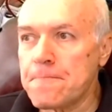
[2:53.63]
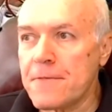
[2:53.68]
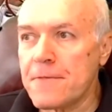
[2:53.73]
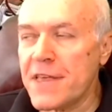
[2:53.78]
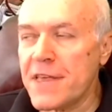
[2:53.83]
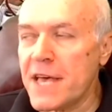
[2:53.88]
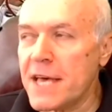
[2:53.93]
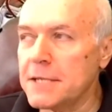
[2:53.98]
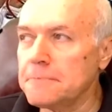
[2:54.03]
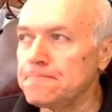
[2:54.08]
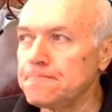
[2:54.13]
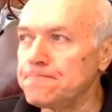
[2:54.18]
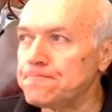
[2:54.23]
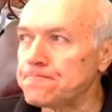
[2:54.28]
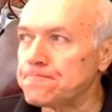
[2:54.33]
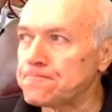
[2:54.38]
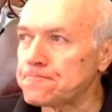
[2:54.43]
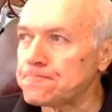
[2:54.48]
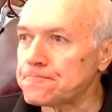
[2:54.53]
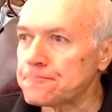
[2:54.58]
Then
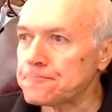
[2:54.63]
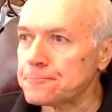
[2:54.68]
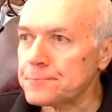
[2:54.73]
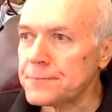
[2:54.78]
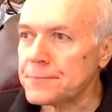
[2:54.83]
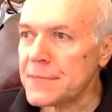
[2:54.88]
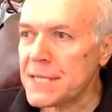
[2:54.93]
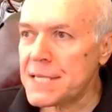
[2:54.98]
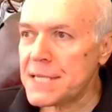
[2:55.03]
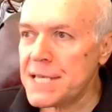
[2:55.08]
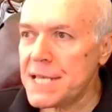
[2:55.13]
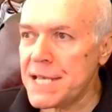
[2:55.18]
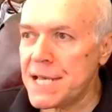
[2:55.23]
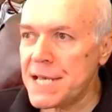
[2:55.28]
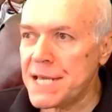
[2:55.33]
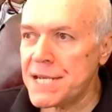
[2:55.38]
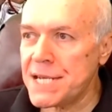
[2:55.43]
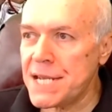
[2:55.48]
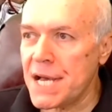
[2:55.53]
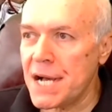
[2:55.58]

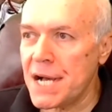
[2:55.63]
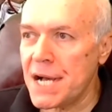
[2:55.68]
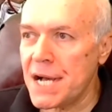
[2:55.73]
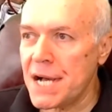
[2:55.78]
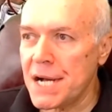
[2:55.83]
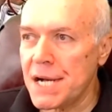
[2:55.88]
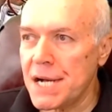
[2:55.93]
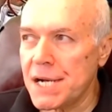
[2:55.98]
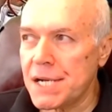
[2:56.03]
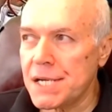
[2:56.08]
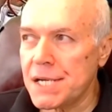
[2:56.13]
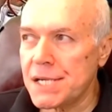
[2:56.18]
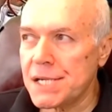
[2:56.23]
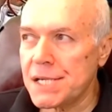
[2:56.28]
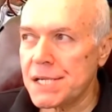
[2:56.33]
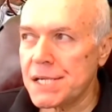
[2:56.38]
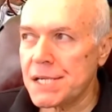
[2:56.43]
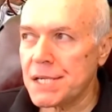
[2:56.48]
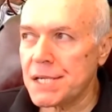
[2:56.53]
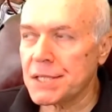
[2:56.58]
in
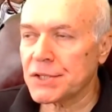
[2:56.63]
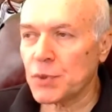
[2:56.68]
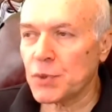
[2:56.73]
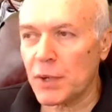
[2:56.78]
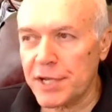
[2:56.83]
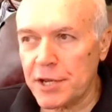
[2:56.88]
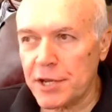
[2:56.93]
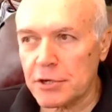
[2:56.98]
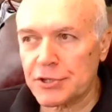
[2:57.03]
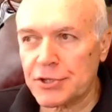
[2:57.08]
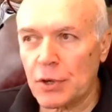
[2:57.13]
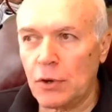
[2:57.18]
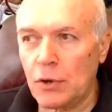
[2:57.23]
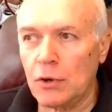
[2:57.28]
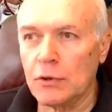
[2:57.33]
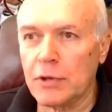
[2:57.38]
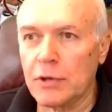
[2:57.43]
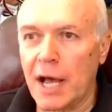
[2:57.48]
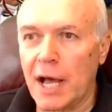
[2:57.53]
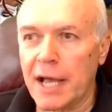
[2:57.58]
20 years
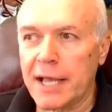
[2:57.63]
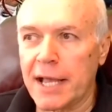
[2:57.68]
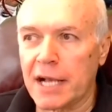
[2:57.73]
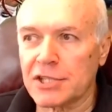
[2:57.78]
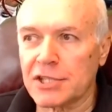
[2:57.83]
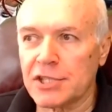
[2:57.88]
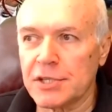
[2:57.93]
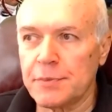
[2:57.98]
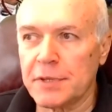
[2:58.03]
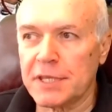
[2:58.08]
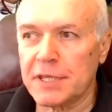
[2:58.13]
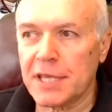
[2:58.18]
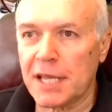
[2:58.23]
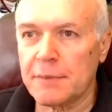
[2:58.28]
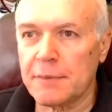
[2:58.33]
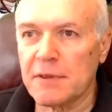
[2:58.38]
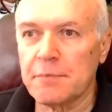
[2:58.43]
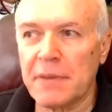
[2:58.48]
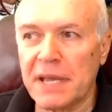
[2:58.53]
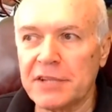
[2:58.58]
old, I actually
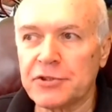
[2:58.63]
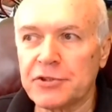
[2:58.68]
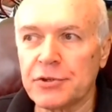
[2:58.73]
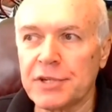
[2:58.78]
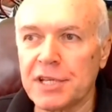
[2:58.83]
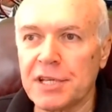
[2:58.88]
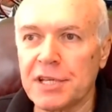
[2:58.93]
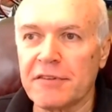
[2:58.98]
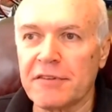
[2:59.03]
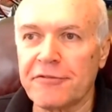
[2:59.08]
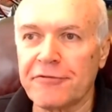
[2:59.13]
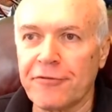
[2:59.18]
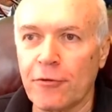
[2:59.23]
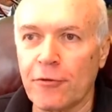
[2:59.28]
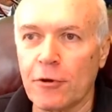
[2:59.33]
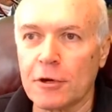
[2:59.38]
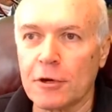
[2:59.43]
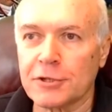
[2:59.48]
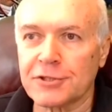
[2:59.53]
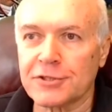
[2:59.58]
became the maitre d' of a
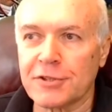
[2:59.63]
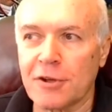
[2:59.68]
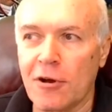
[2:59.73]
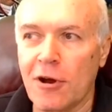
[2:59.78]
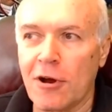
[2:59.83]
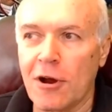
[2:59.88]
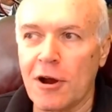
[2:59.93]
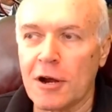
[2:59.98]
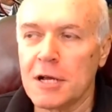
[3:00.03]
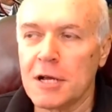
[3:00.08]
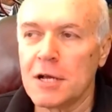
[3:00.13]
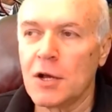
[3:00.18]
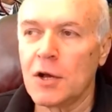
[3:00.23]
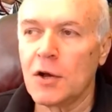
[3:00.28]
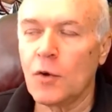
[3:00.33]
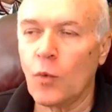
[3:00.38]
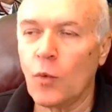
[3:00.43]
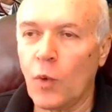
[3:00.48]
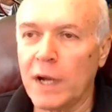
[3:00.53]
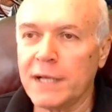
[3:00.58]
4-star
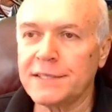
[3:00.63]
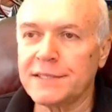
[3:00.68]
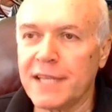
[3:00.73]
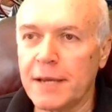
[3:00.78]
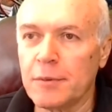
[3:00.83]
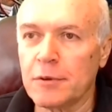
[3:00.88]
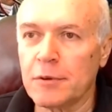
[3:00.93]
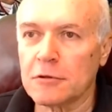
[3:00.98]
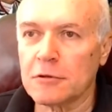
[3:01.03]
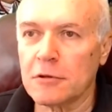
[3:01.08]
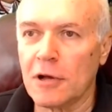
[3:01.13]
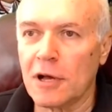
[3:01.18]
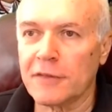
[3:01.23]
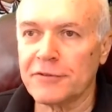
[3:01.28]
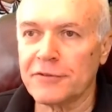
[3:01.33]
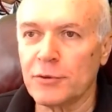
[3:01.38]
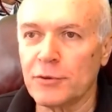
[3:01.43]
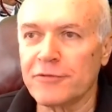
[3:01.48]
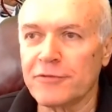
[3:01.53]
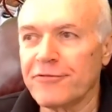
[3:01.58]
white tablecloth
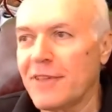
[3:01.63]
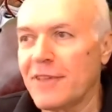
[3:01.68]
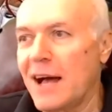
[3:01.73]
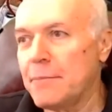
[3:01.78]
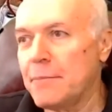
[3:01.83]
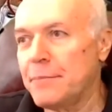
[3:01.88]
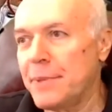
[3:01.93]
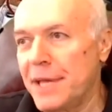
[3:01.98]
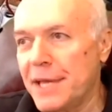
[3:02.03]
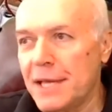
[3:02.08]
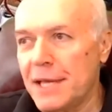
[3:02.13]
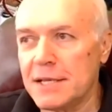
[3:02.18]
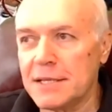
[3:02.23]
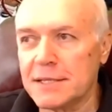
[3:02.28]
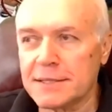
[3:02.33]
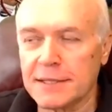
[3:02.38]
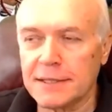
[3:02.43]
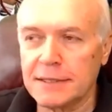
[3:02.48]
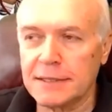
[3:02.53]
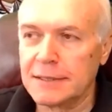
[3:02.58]
doing
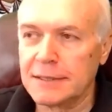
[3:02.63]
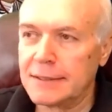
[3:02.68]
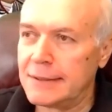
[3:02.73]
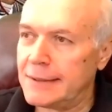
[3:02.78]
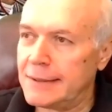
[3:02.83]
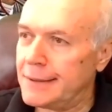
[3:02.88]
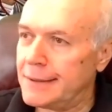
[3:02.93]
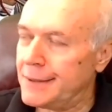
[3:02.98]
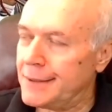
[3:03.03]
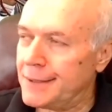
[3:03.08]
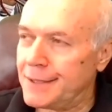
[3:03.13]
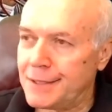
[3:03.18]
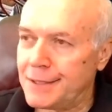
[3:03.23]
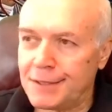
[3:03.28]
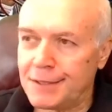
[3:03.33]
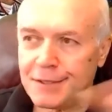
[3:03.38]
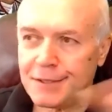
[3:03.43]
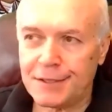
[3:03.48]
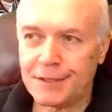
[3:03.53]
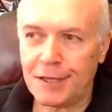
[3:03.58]
flambés and
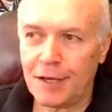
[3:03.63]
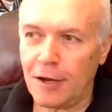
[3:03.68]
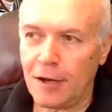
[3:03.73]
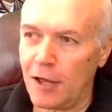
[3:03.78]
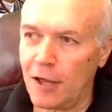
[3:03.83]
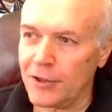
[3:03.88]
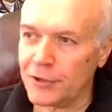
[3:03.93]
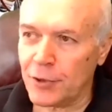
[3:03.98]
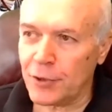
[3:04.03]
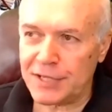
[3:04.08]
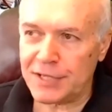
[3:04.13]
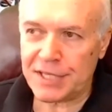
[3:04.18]
all the crazy